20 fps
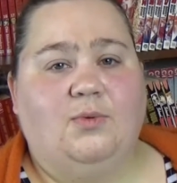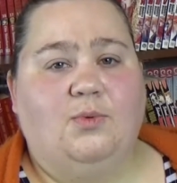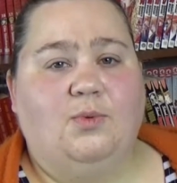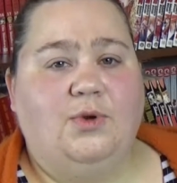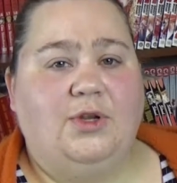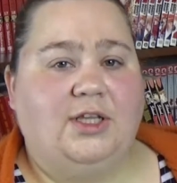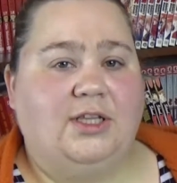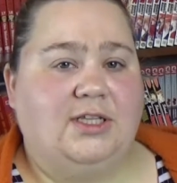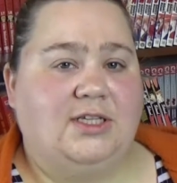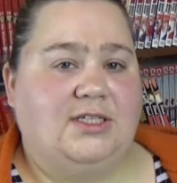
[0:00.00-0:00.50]

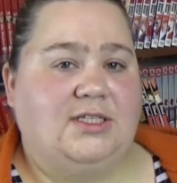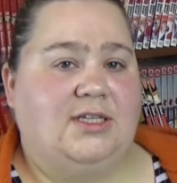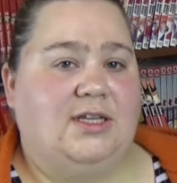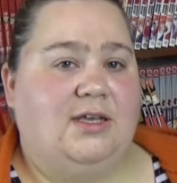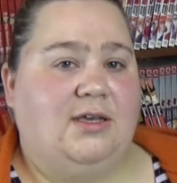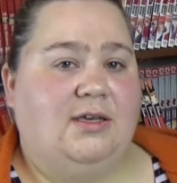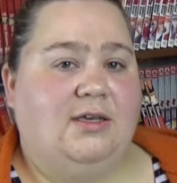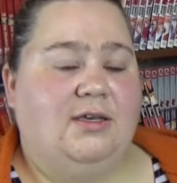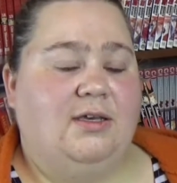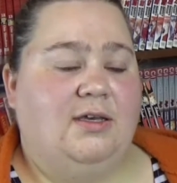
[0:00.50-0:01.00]

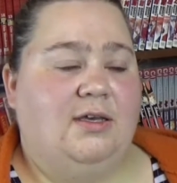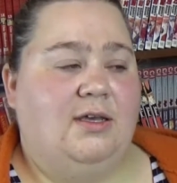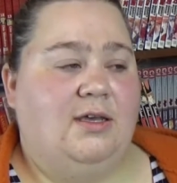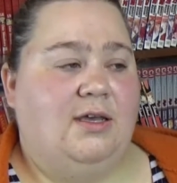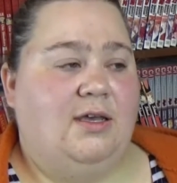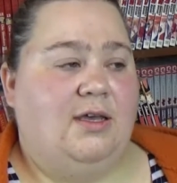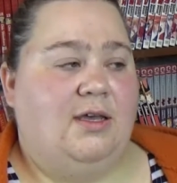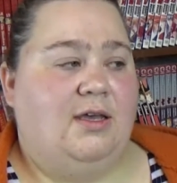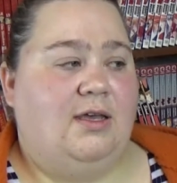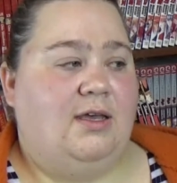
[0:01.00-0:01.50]
realistic,
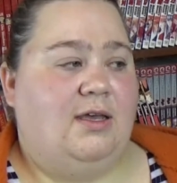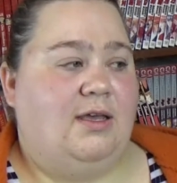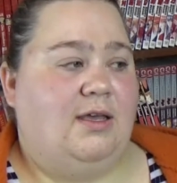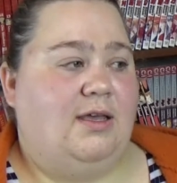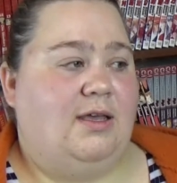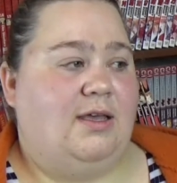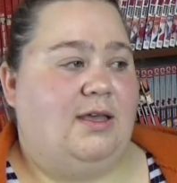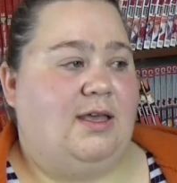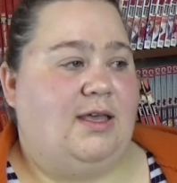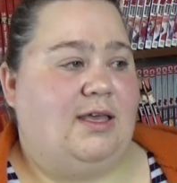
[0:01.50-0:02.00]

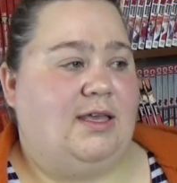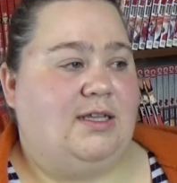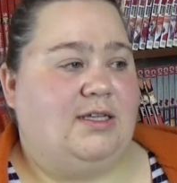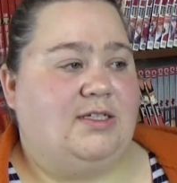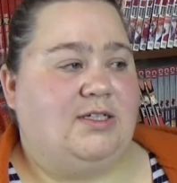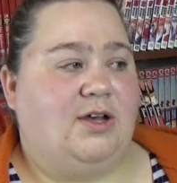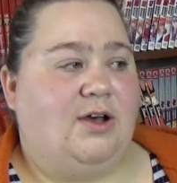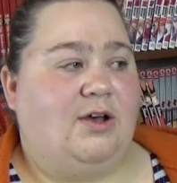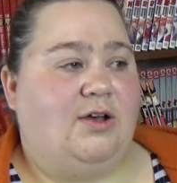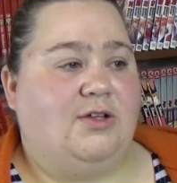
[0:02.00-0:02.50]

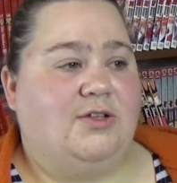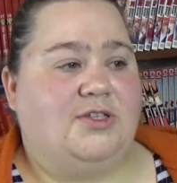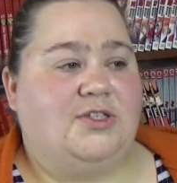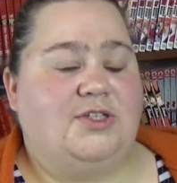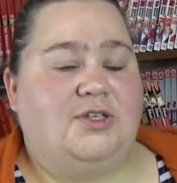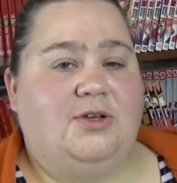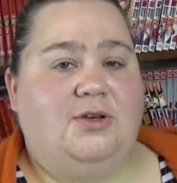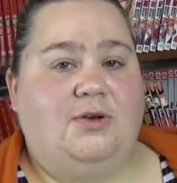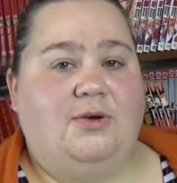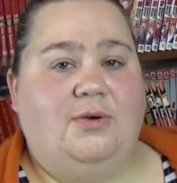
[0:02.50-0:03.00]
it
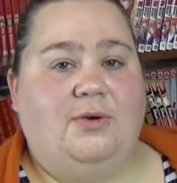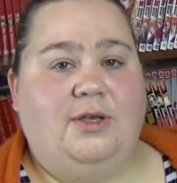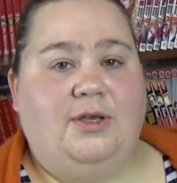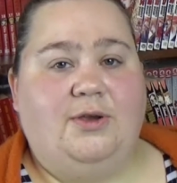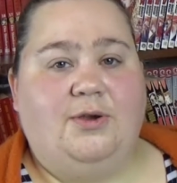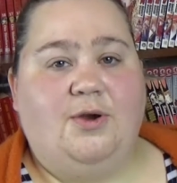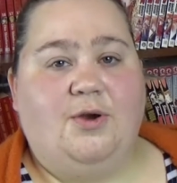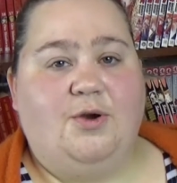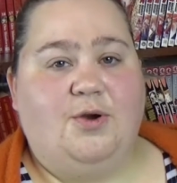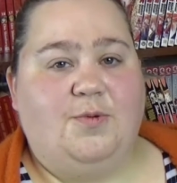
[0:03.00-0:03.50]
also
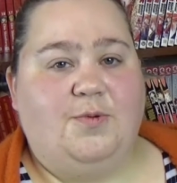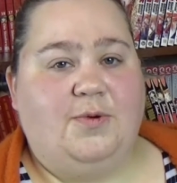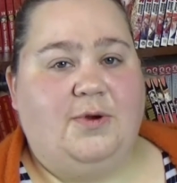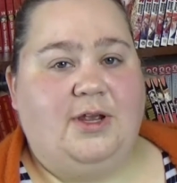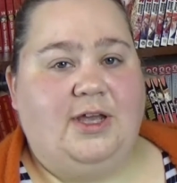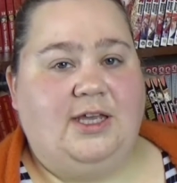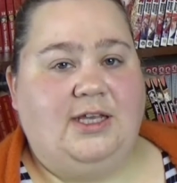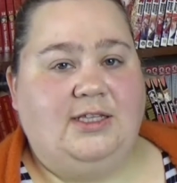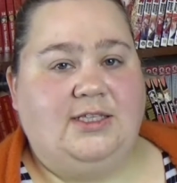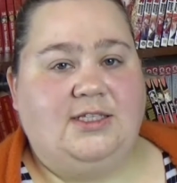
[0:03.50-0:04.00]

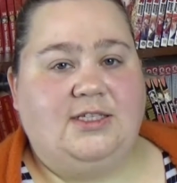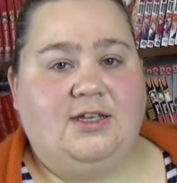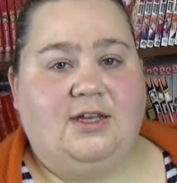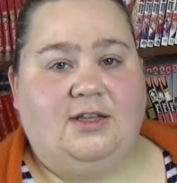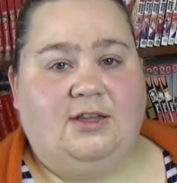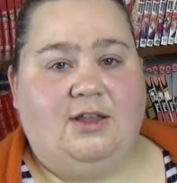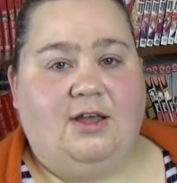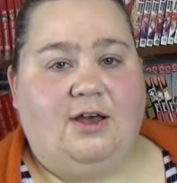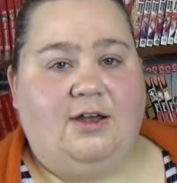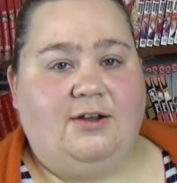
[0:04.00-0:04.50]
incorporates a
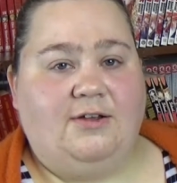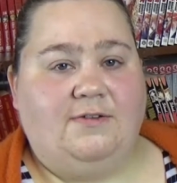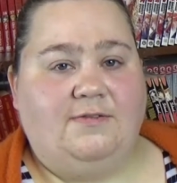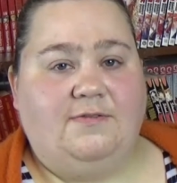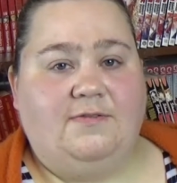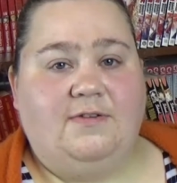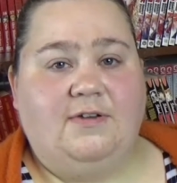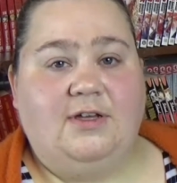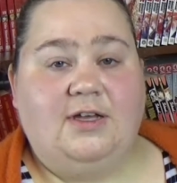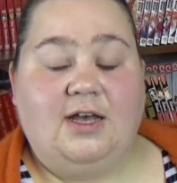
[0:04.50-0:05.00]
lot
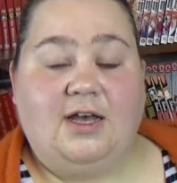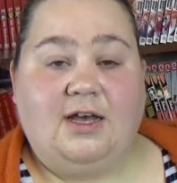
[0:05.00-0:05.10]
of